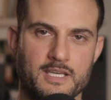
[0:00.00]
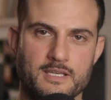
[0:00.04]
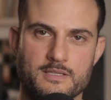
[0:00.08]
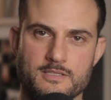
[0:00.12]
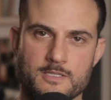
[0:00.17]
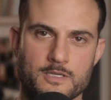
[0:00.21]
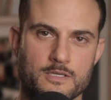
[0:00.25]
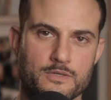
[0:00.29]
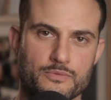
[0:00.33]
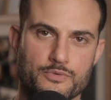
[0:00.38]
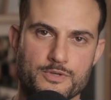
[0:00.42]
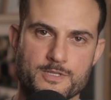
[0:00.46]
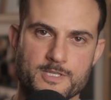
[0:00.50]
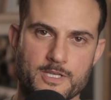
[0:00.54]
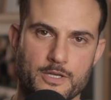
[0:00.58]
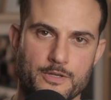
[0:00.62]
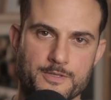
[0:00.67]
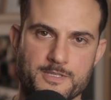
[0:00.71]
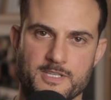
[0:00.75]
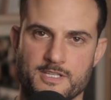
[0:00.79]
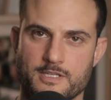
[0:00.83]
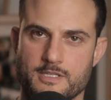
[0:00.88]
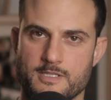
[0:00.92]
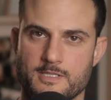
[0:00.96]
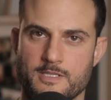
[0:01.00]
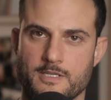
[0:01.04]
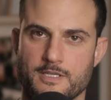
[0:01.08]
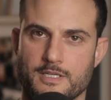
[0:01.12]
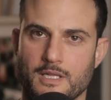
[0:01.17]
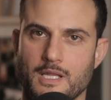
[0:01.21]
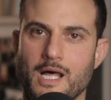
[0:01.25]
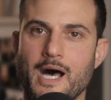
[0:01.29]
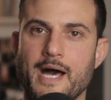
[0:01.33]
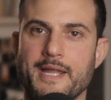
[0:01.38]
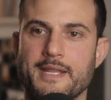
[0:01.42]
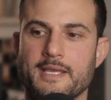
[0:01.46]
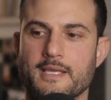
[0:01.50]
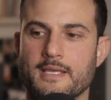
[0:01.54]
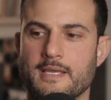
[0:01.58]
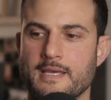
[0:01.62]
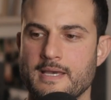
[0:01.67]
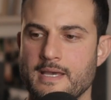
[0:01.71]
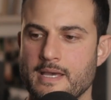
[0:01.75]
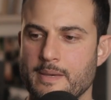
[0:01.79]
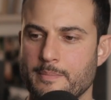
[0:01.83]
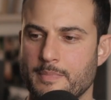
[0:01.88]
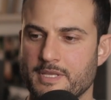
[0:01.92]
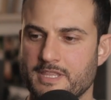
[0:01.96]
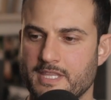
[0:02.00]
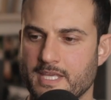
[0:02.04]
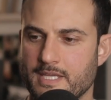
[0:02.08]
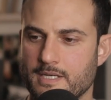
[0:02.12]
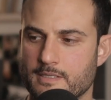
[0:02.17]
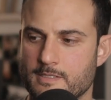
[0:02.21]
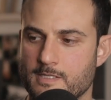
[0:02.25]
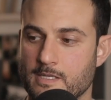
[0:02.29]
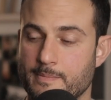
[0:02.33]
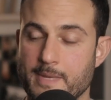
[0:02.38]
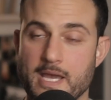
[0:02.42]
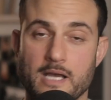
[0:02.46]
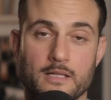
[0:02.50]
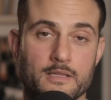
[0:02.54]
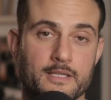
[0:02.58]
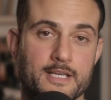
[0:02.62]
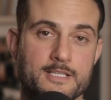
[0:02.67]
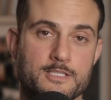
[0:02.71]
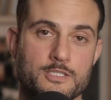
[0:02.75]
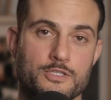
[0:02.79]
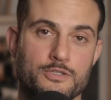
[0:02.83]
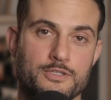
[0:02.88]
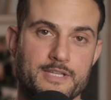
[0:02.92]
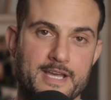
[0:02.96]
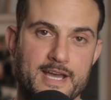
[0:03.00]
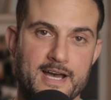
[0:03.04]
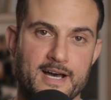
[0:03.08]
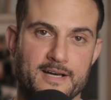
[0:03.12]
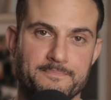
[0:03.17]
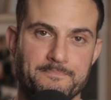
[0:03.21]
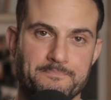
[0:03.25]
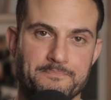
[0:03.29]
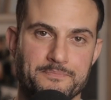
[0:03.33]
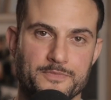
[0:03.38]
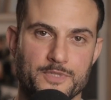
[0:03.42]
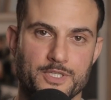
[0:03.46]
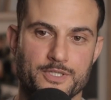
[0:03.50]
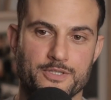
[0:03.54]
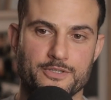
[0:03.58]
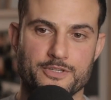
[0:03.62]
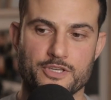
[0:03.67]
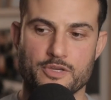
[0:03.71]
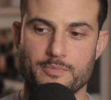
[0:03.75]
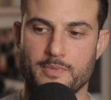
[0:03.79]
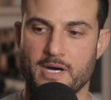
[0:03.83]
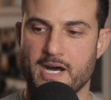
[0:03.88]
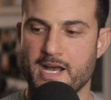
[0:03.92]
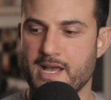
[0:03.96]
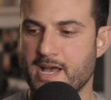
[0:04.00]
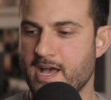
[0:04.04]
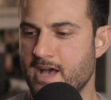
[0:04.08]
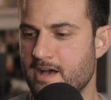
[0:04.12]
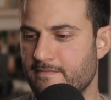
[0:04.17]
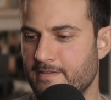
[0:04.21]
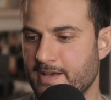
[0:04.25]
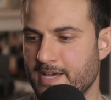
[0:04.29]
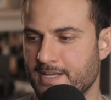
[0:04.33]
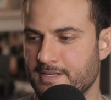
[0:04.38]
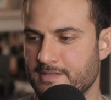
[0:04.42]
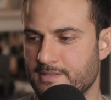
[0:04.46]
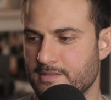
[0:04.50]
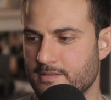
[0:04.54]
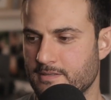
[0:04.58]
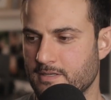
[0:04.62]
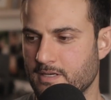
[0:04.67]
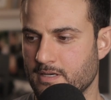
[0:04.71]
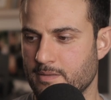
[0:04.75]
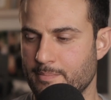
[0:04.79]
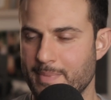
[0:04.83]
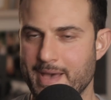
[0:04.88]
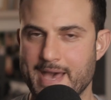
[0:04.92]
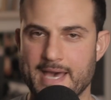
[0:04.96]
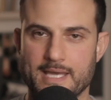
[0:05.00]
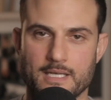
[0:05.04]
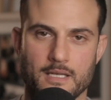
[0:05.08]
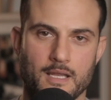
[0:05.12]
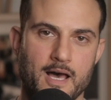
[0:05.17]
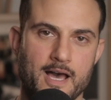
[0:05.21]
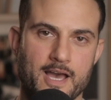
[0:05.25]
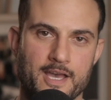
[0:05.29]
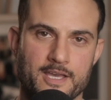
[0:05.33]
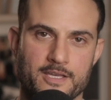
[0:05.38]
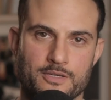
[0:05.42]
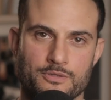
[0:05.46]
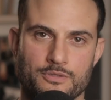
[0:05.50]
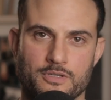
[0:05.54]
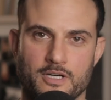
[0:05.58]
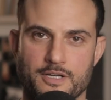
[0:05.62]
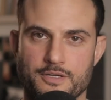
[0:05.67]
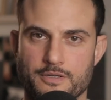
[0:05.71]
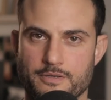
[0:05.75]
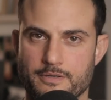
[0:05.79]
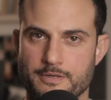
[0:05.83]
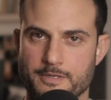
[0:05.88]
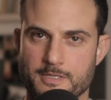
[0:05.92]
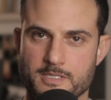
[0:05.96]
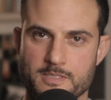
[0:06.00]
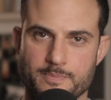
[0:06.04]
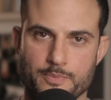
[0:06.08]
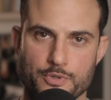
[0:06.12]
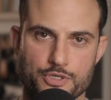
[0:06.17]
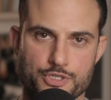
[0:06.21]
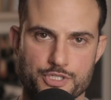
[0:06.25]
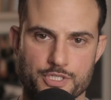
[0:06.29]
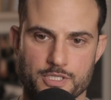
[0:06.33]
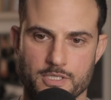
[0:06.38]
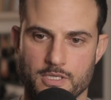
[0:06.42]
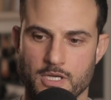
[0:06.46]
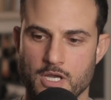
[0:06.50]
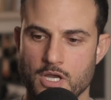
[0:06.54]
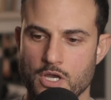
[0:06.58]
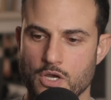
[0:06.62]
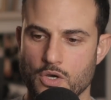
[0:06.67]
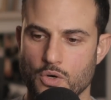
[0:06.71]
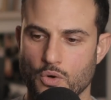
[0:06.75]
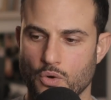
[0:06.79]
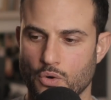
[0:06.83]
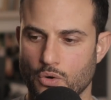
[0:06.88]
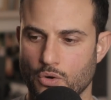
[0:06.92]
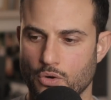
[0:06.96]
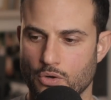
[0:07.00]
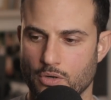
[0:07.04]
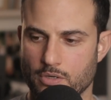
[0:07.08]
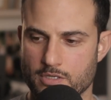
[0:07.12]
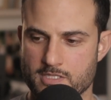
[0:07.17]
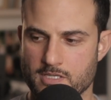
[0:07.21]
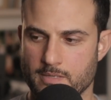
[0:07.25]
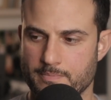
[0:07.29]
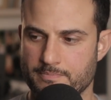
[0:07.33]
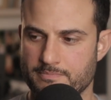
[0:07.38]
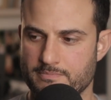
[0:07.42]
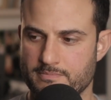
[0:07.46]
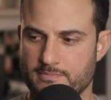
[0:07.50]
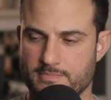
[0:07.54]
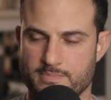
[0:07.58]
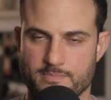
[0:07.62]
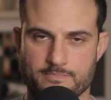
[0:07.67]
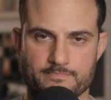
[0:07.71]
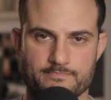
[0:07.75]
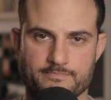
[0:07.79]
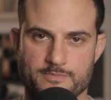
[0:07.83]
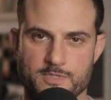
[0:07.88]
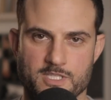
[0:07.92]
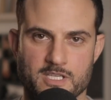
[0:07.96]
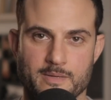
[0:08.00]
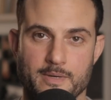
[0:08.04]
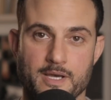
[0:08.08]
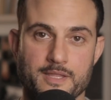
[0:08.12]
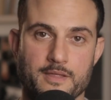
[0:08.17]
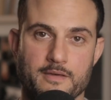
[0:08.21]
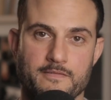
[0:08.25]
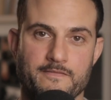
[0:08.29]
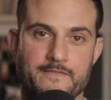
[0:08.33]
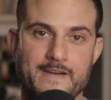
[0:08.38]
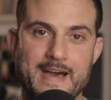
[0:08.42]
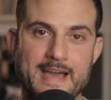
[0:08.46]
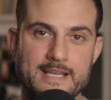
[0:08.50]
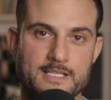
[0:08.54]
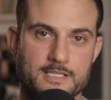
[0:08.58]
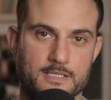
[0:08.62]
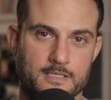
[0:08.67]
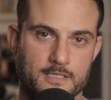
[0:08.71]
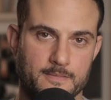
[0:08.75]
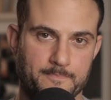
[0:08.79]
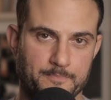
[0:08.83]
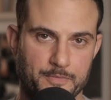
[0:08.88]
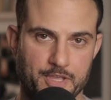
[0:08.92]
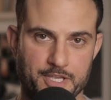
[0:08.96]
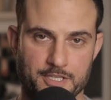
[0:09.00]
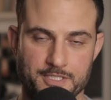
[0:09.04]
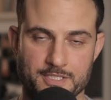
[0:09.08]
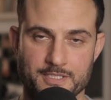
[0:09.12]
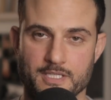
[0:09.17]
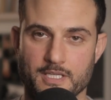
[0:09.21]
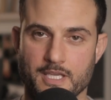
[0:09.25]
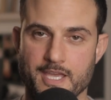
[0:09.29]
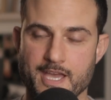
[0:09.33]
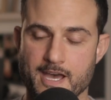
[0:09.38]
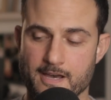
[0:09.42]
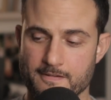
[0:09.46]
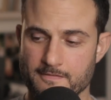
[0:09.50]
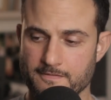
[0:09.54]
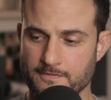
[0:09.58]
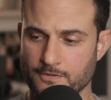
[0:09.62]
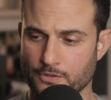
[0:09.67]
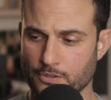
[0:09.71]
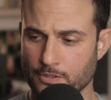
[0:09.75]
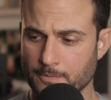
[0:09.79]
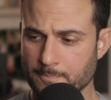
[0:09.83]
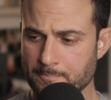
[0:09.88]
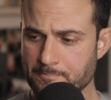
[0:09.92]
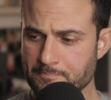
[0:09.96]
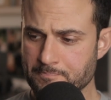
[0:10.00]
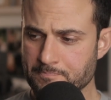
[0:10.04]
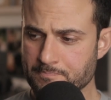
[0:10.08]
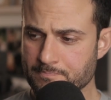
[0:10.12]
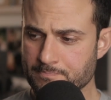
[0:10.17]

get certain results under certain lighting, but then it somehow lets you down. You know, you might have had a bad light or underexposure or some, some other factor that you didn't account for.